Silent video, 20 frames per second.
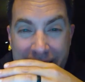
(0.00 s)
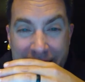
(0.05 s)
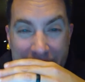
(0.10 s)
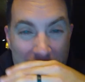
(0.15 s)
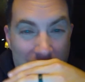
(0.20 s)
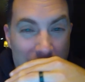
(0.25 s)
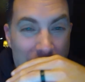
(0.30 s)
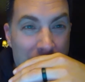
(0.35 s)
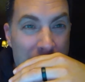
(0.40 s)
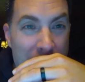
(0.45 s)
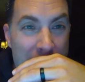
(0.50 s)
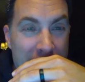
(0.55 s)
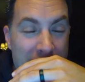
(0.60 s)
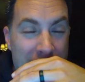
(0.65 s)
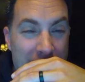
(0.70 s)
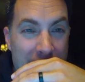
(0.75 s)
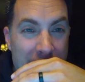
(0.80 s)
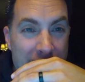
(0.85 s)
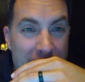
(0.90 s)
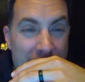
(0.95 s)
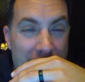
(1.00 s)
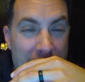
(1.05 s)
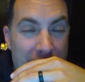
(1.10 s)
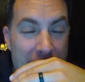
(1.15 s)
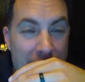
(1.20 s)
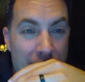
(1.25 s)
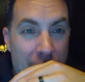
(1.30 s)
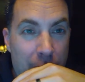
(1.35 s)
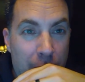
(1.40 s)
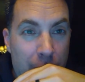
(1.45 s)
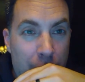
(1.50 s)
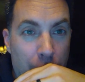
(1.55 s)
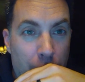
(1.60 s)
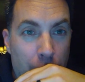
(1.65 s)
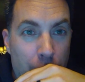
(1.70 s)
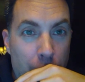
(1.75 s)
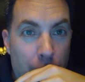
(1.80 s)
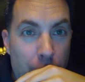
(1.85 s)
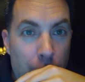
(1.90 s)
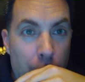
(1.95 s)
Yes, sir. There's 14 people in
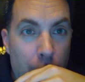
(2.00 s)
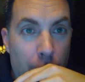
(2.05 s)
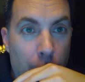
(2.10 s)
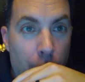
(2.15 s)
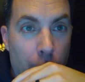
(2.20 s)
here.